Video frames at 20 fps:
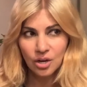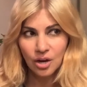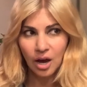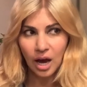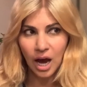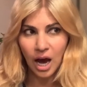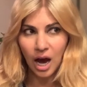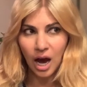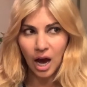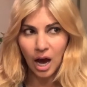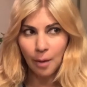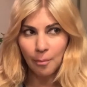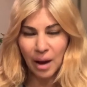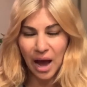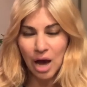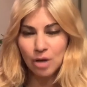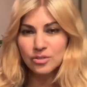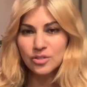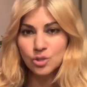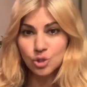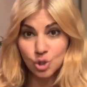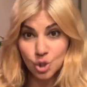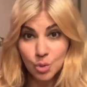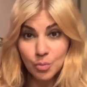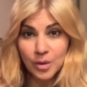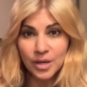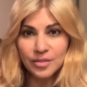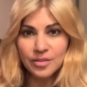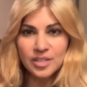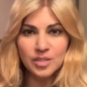how
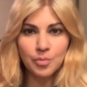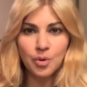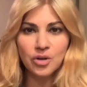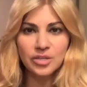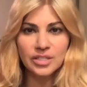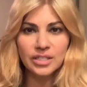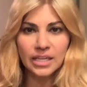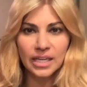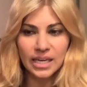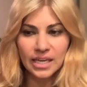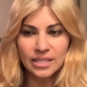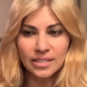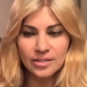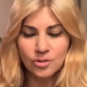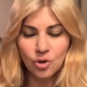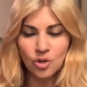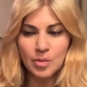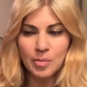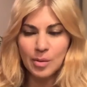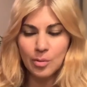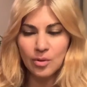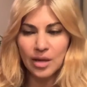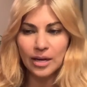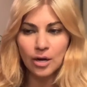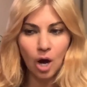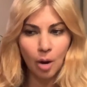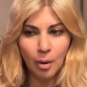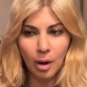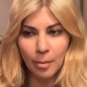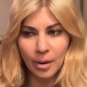stupid this person is, or the people that
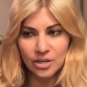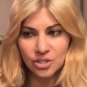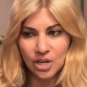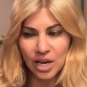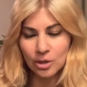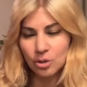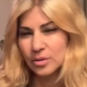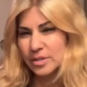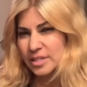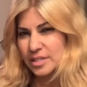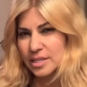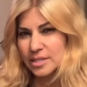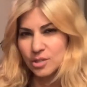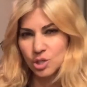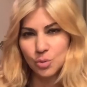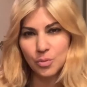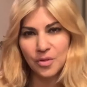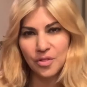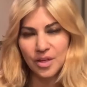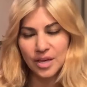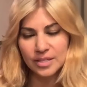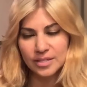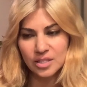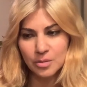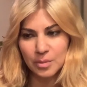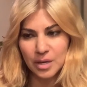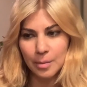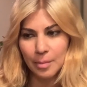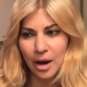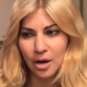come on my channel and say stupid things to
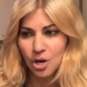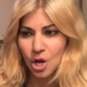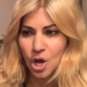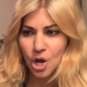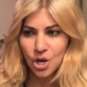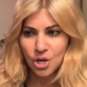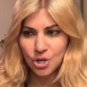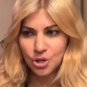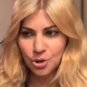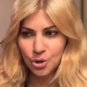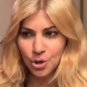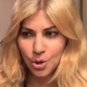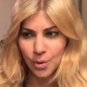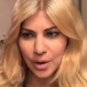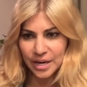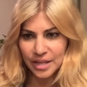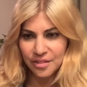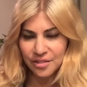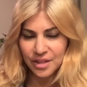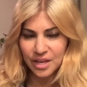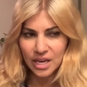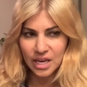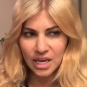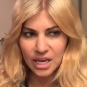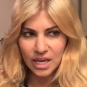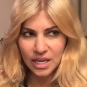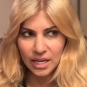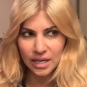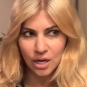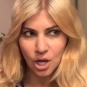me about you don't know
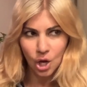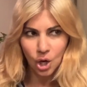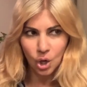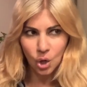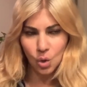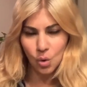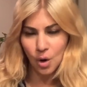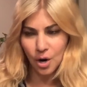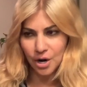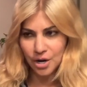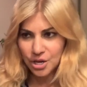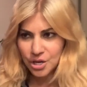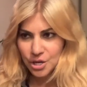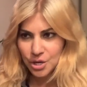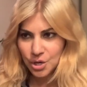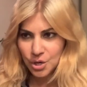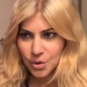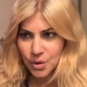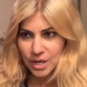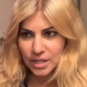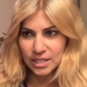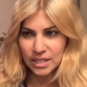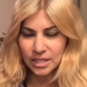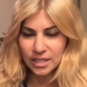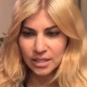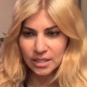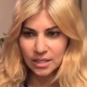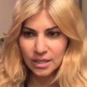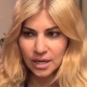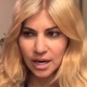anything and who are you and da
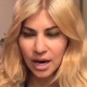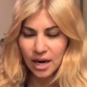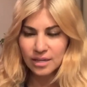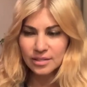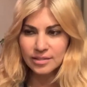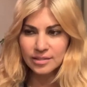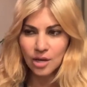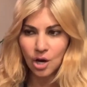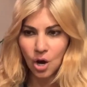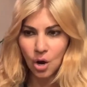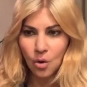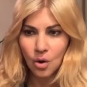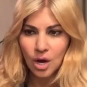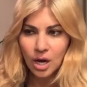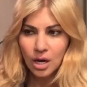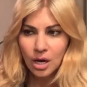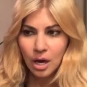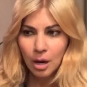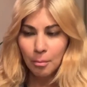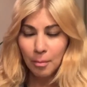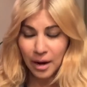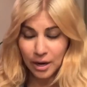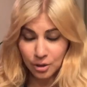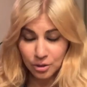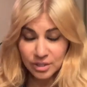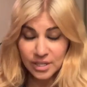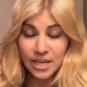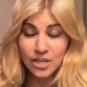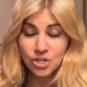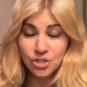da da da. So my
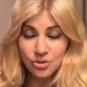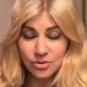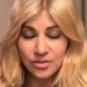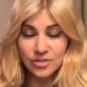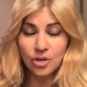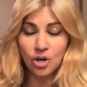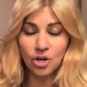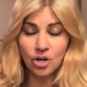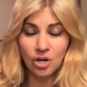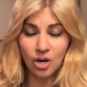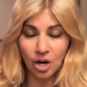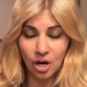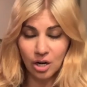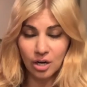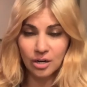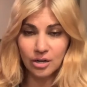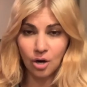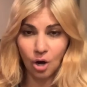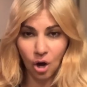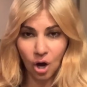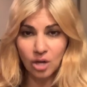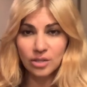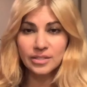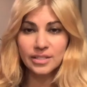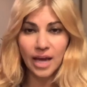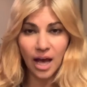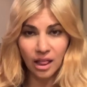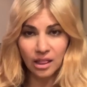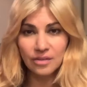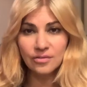credentials are on
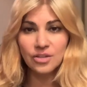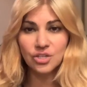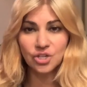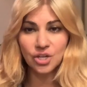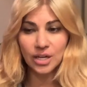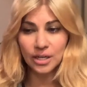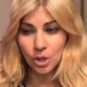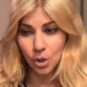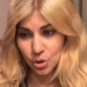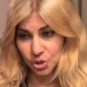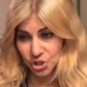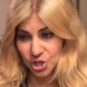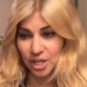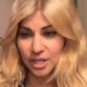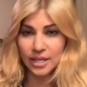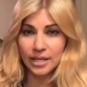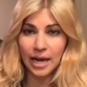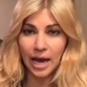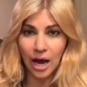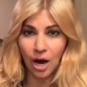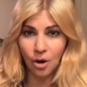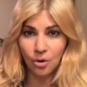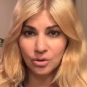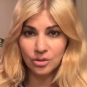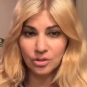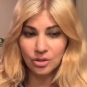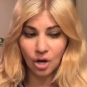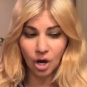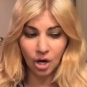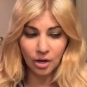television. Go check it out
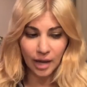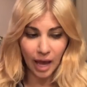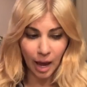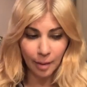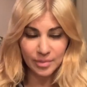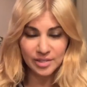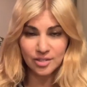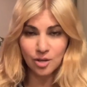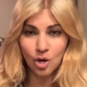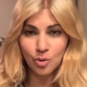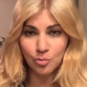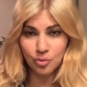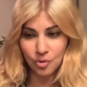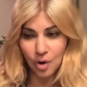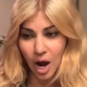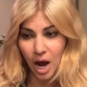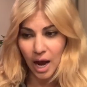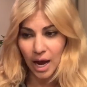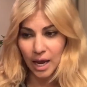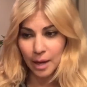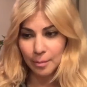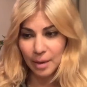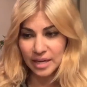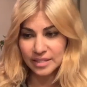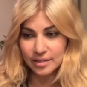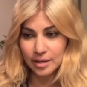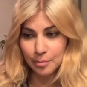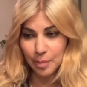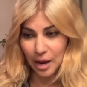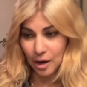on Amazon Prime
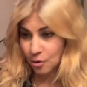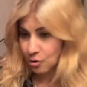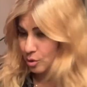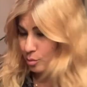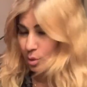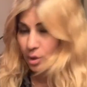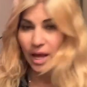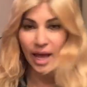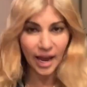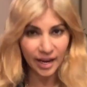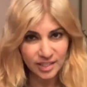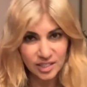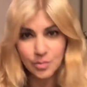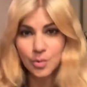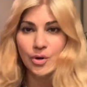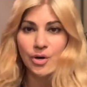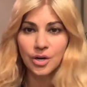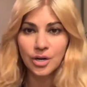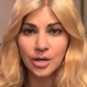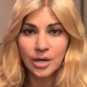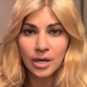as a paranormal expert.